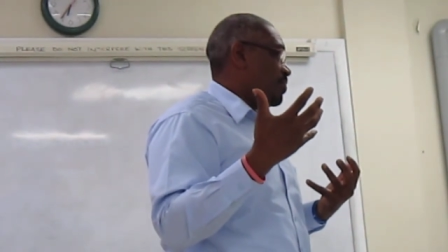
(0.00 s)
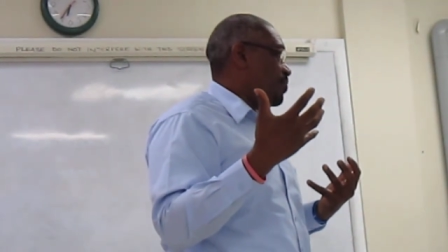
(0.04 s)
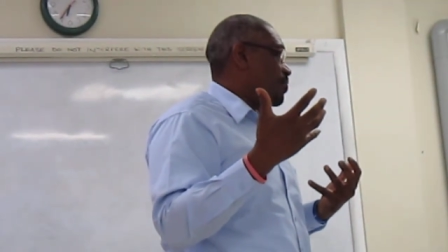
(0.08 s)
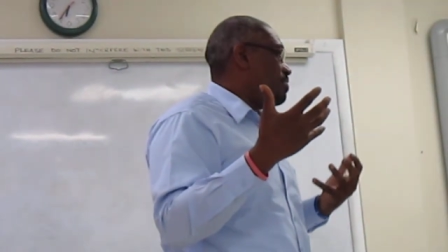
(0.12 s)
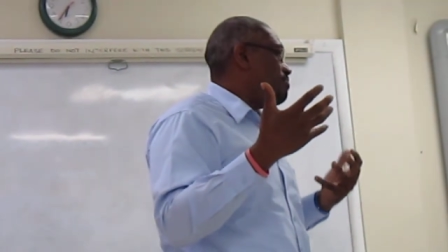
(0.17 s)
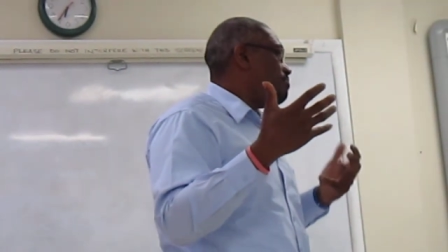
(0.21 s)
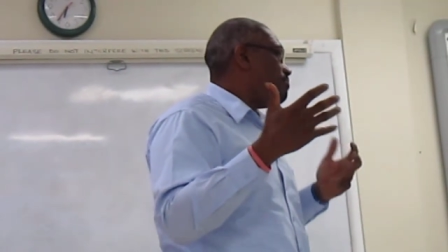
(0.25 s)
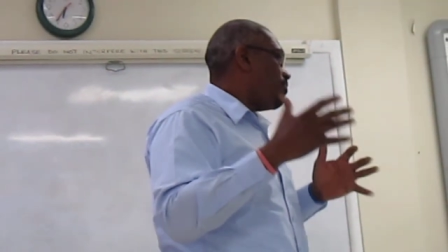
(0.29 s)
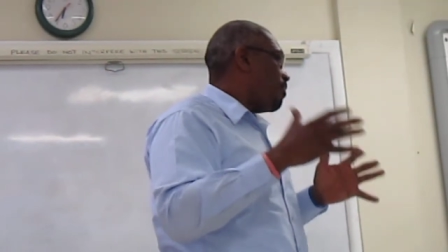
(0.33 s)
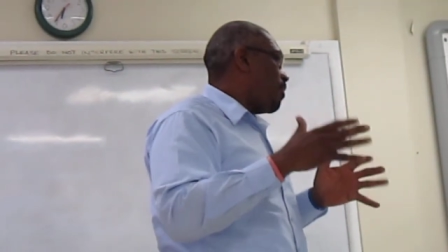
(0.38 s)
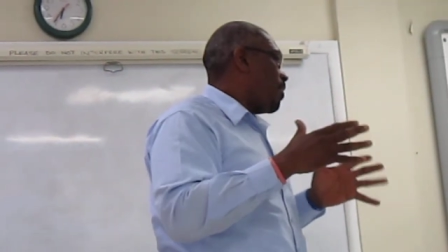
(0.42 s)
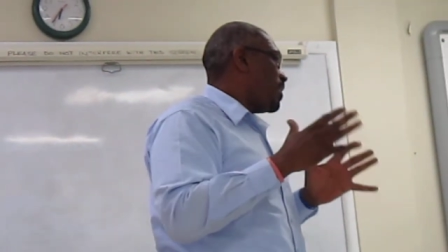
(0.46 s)

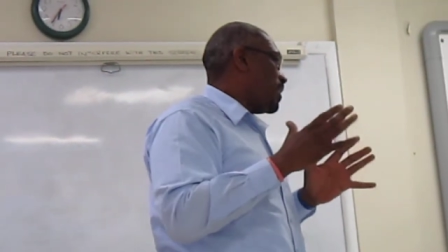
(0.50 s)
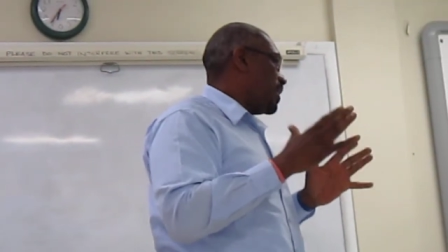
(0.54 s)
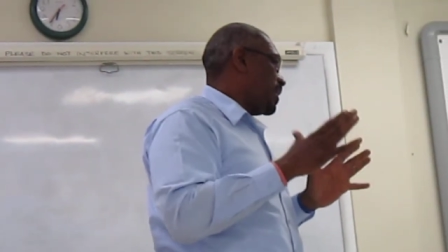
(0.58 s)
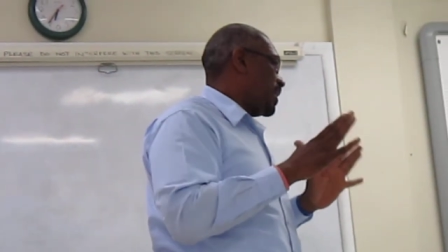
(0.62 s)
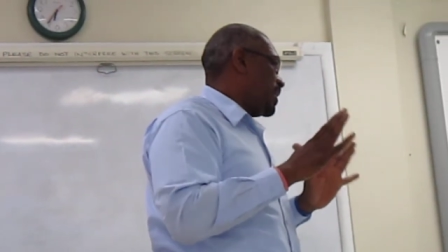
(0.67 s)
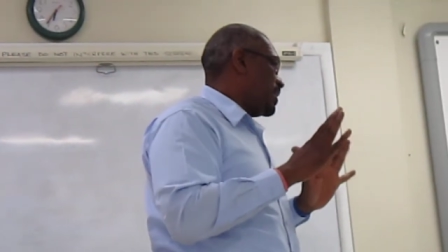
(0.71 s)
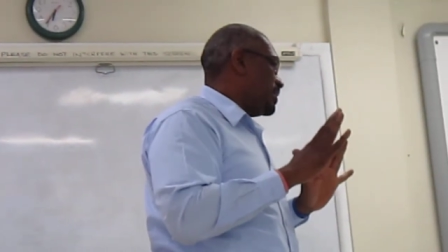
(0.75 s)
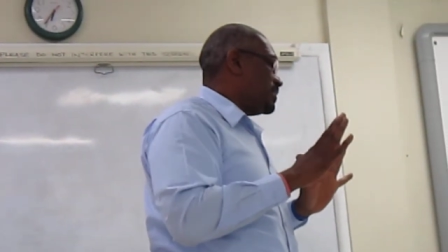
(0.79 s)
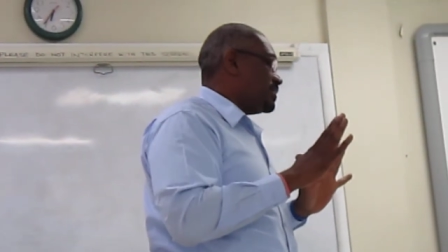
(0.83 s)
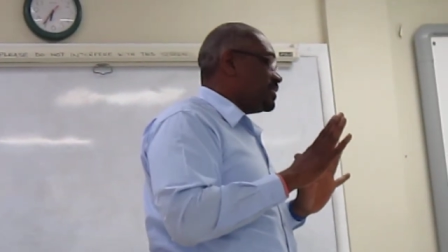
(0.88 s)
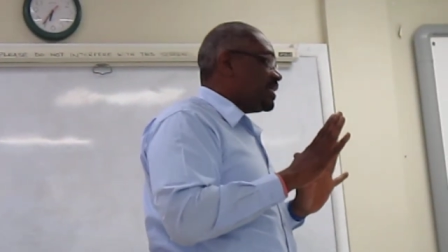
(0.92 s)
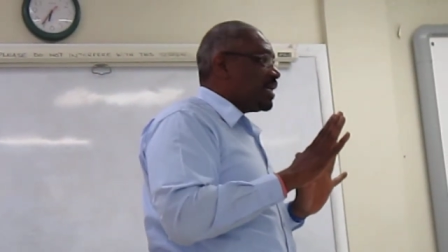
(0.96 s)
before the
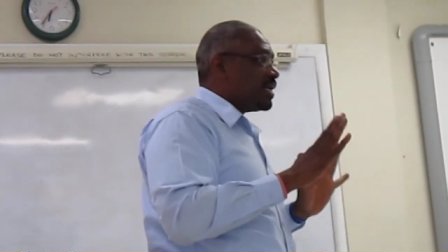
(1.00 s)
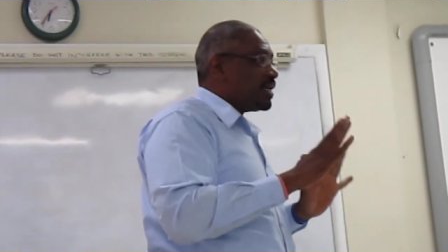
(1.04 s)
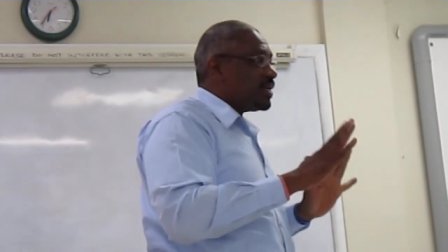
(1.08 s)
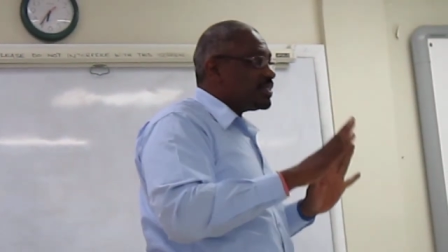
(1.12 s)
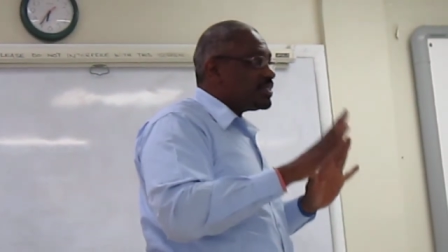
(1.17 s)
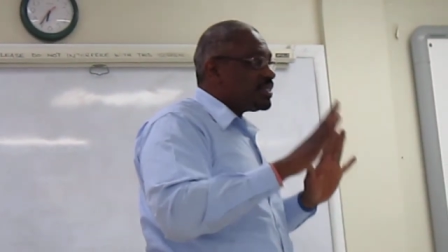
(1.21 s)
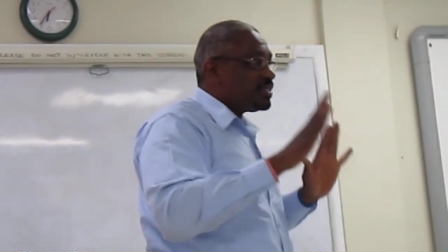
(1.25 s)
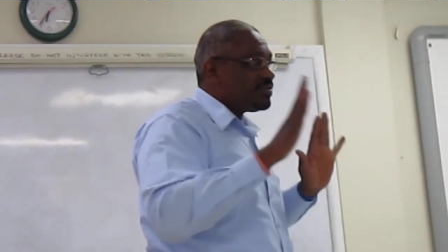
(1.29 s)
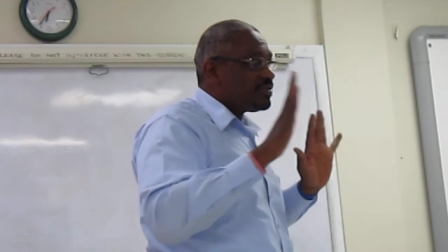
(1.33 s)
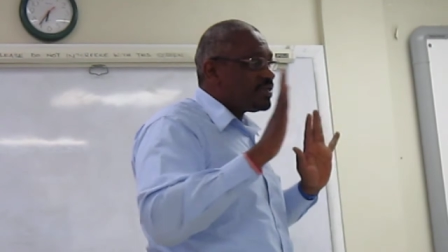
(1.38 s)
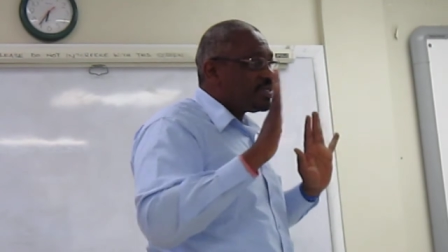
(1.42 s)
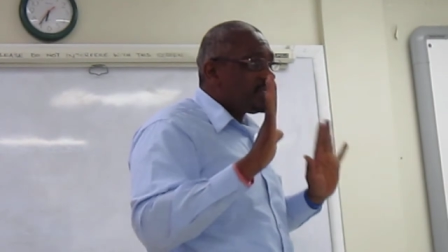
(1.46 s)
came started
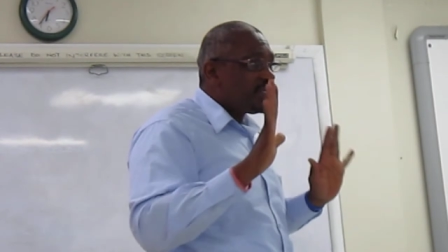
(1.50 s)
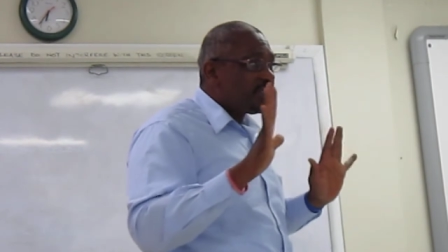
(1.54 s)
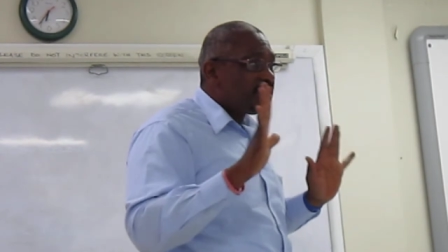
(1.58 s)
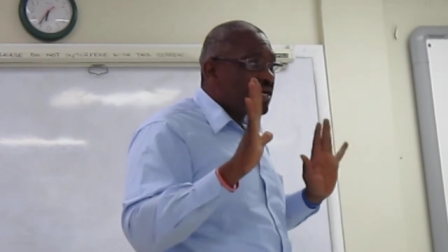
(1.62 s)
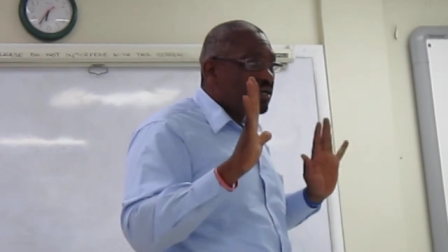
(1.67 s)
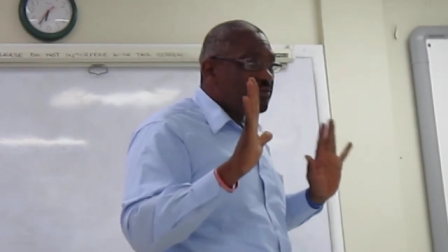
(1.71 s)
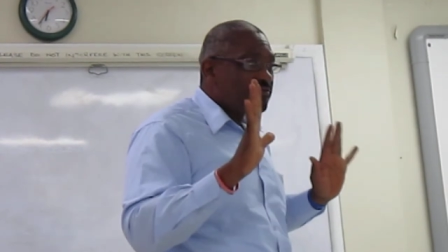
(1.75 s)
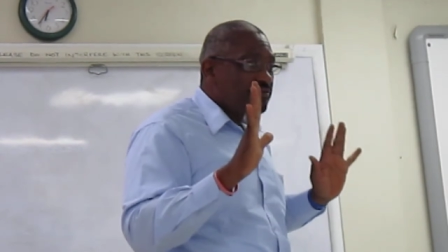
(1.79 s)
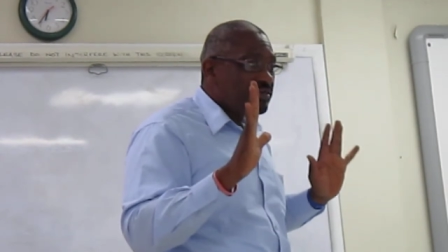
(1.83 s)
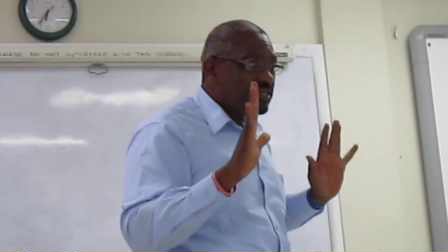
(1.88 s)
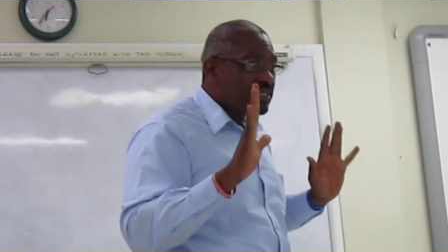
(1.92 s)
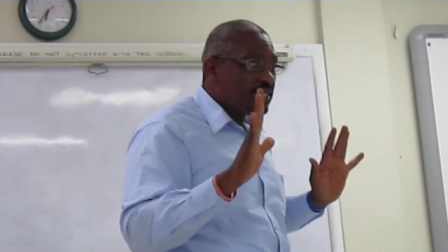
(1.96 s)
because he did
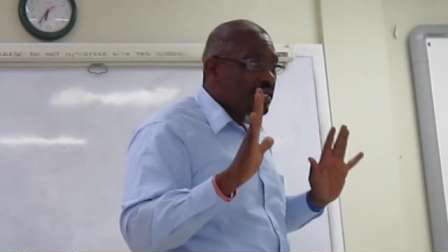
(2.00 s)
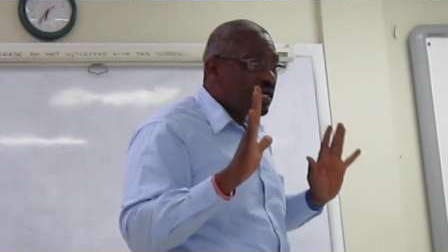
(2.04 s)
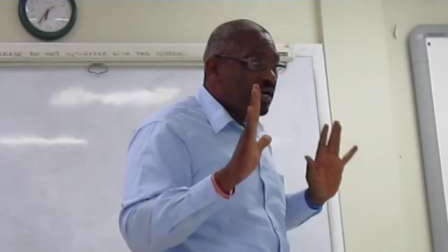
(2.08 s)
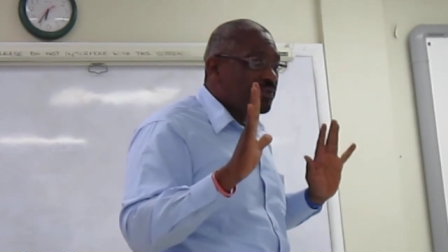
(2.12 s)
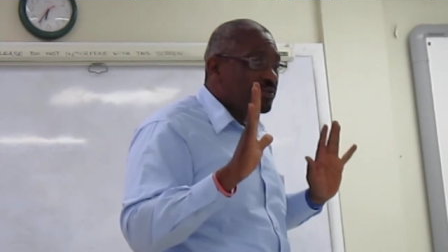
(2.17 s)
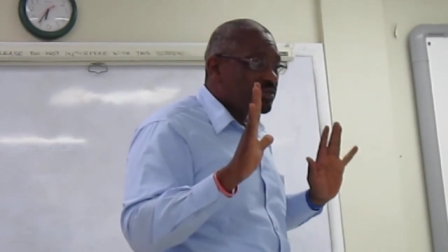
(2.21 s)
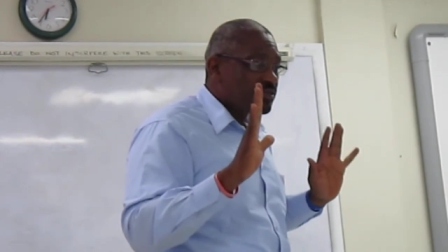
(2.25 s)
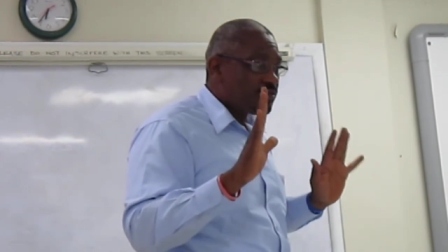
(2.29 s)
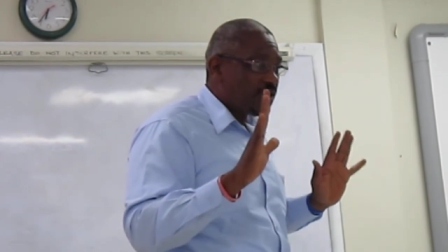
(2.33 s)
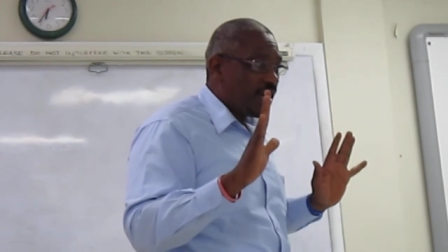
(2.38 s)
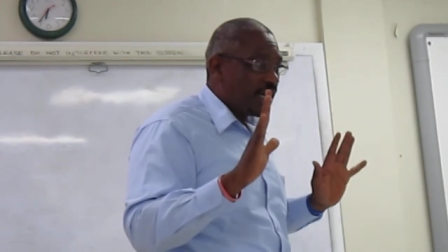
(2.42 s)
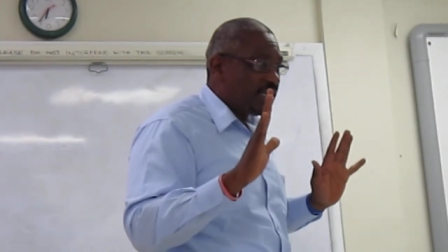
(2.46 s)
not feel that
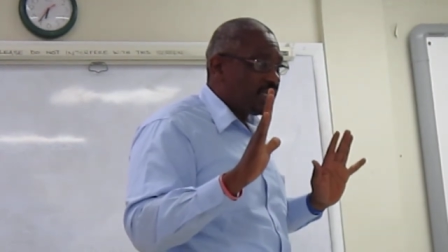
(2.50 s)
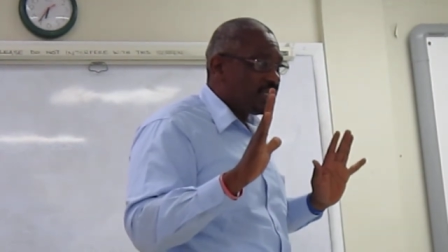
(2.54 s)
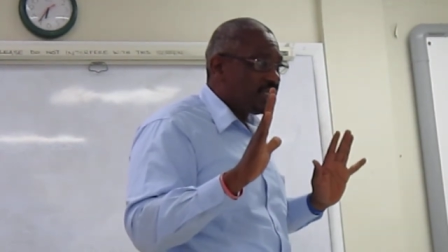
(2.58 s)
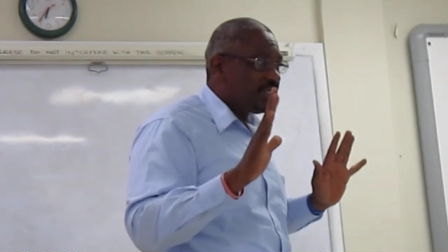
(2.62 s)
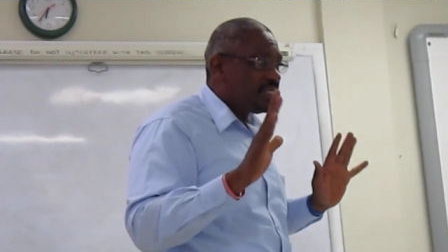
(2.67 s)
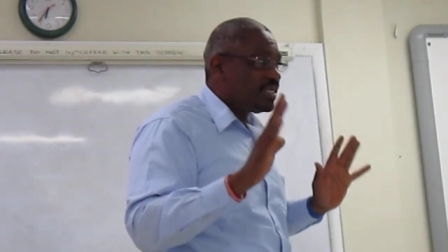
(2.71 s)
was right.